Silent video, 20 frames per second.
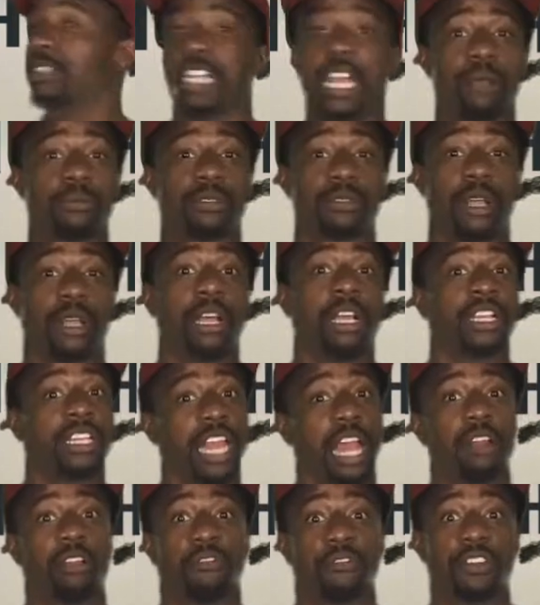stamps
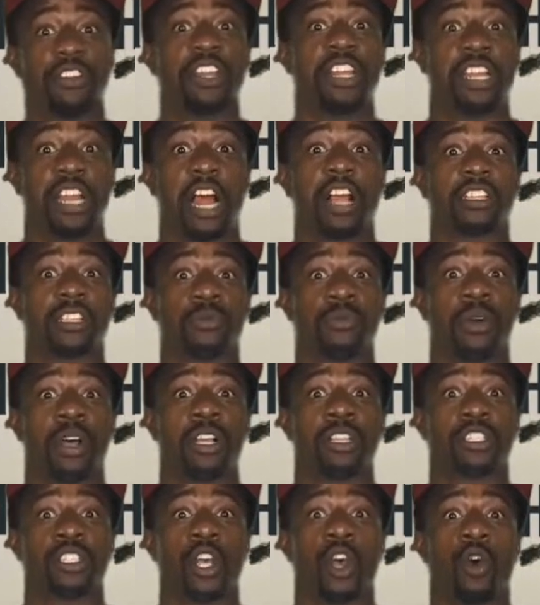down to fifteen dollars a
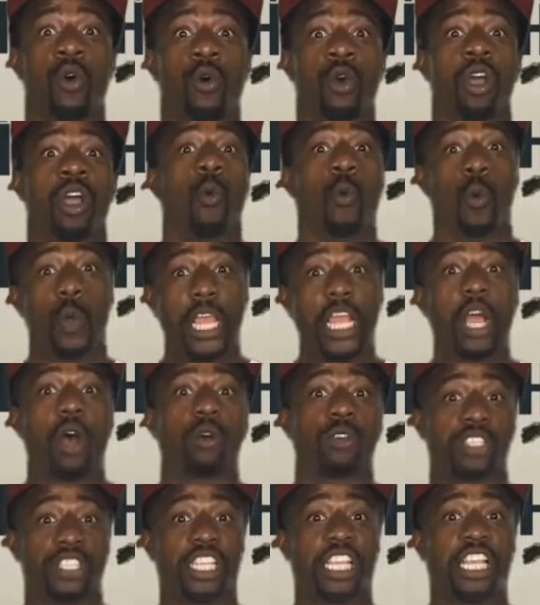month, so we
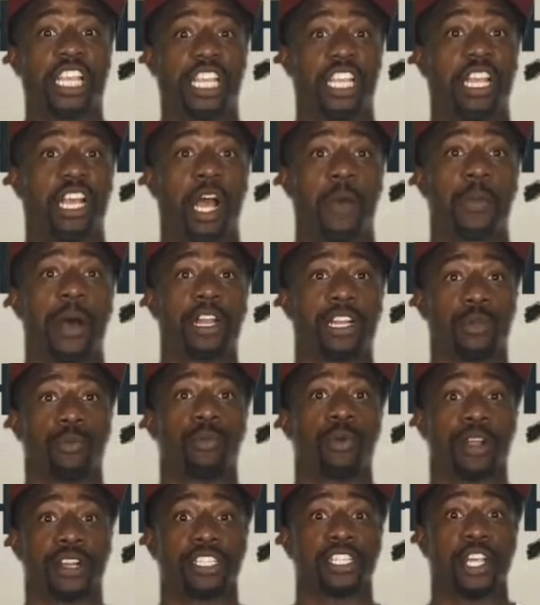gonna see about the
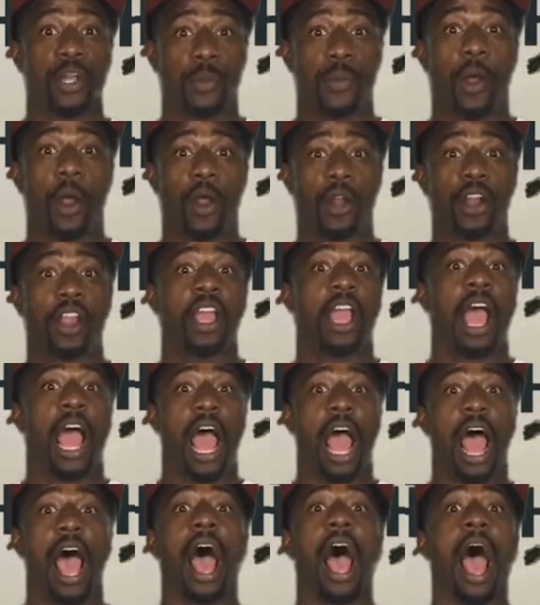brunchier part.
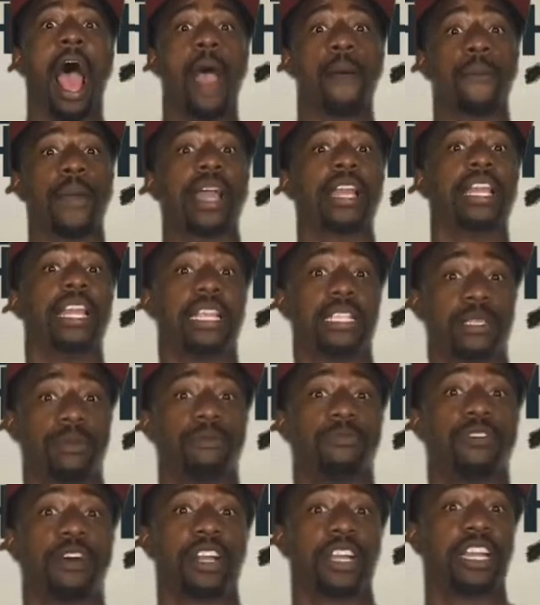I might need
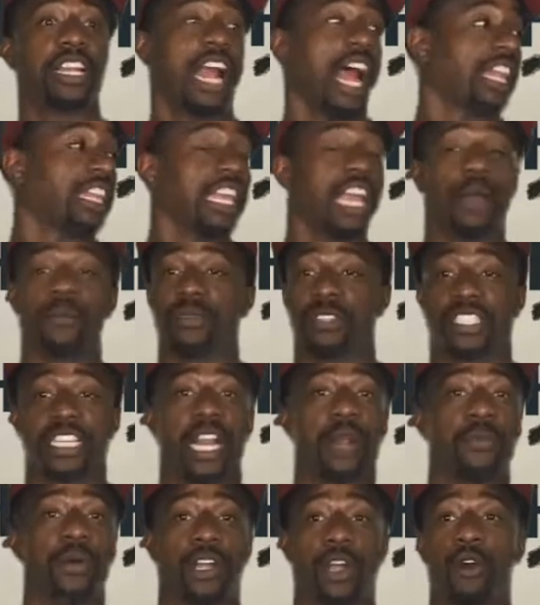some funding. I think I'm gonna
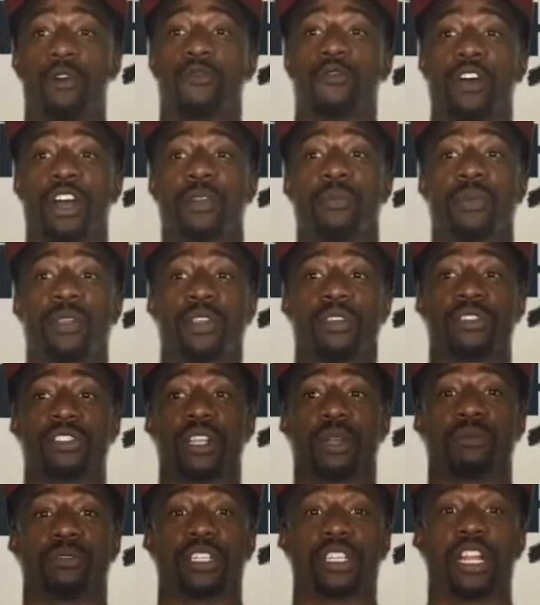set up a GoFundMe or
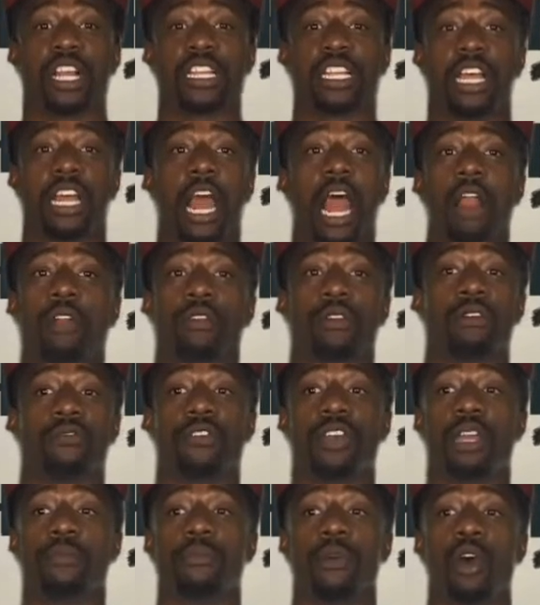some shit like that. I don't know,
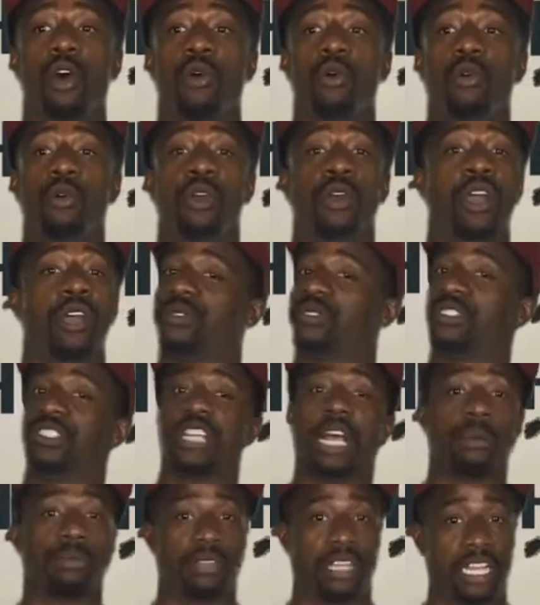Venmo,
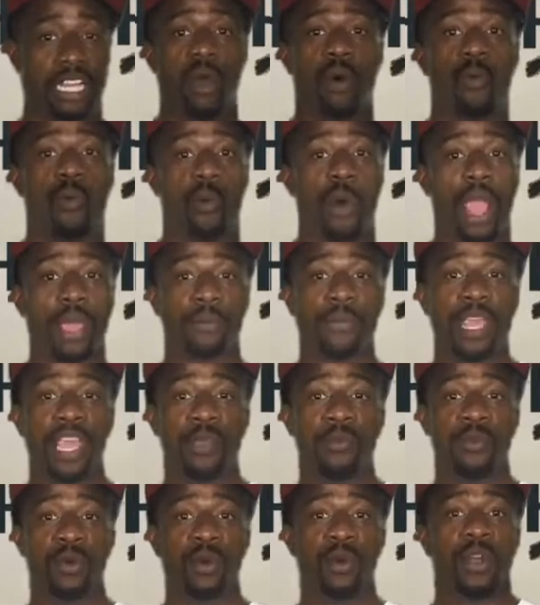something. White
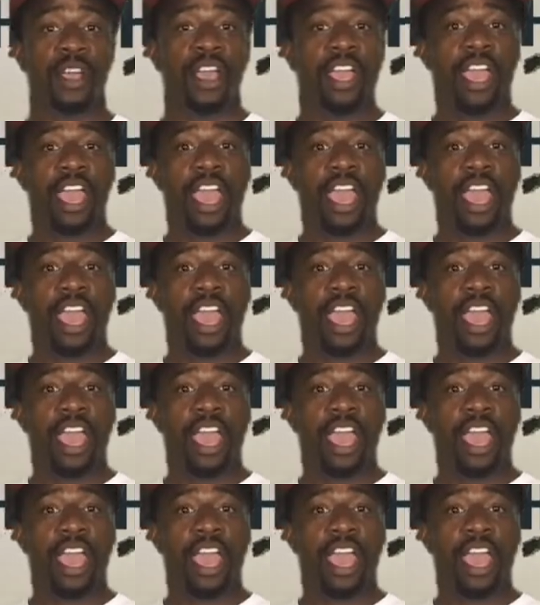people,